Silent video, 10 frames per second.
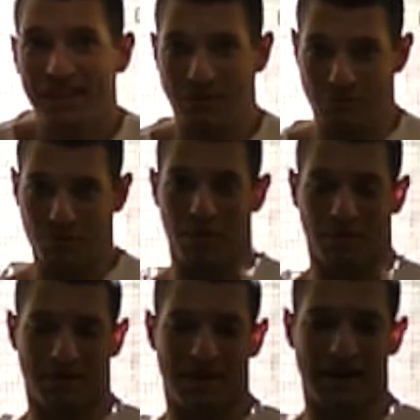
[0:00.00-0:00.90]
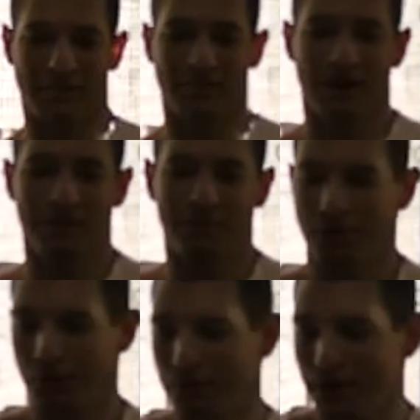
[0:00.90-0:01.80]
eat rhubarb again after having
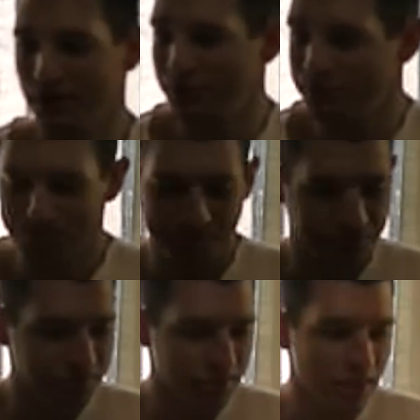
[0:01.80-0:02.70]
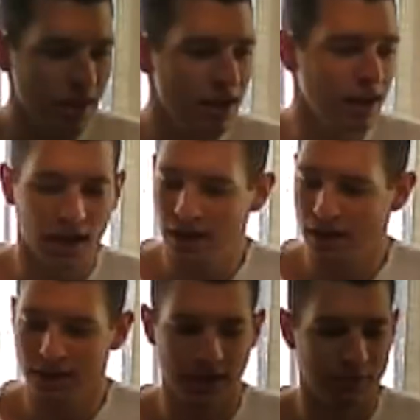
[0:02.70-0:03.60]
miracle berries.
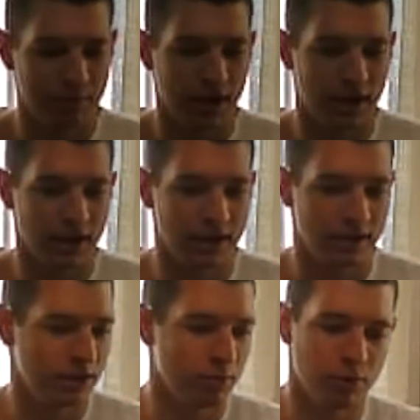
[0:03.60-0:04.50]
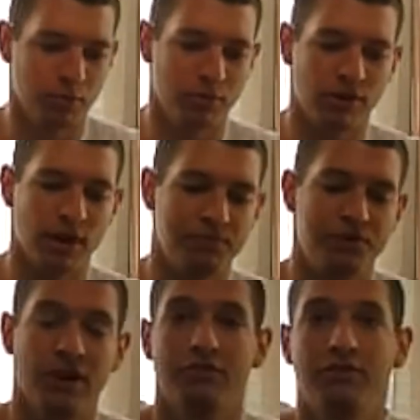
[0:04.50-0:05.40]
Then what did we try?
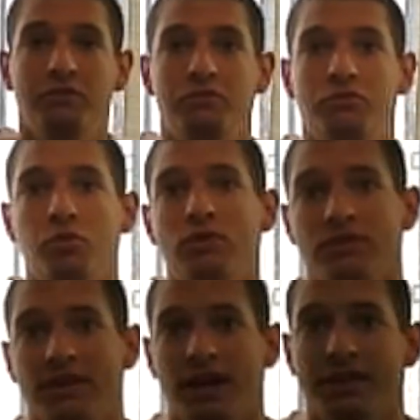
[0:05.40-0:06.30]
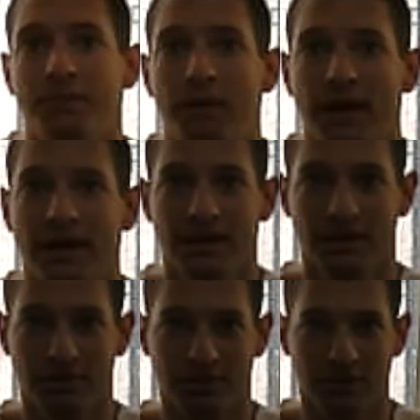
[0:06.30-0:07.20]
Cheddar cheese was cool because it cut the bite out of
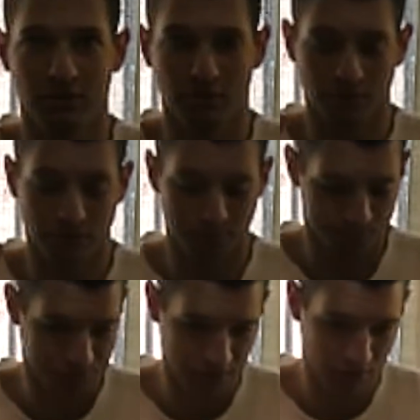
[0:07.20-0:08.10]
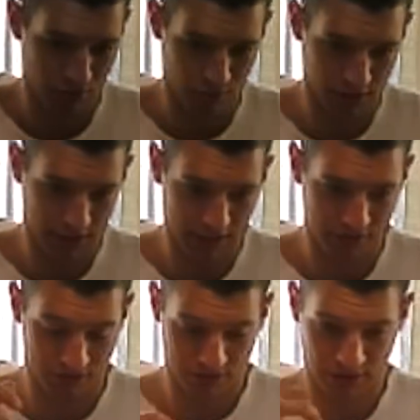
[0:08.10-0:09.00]
the cheese, which was really
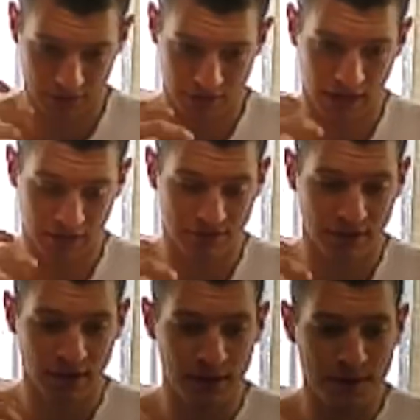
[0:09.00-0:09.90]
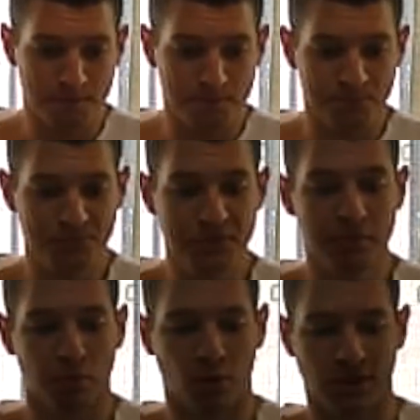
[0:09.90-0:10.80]
nice because I could taste
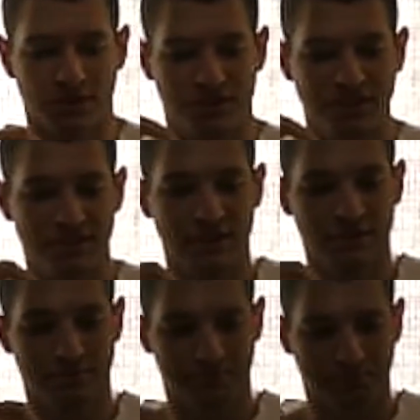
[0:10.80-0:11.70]
more of the cheesiness.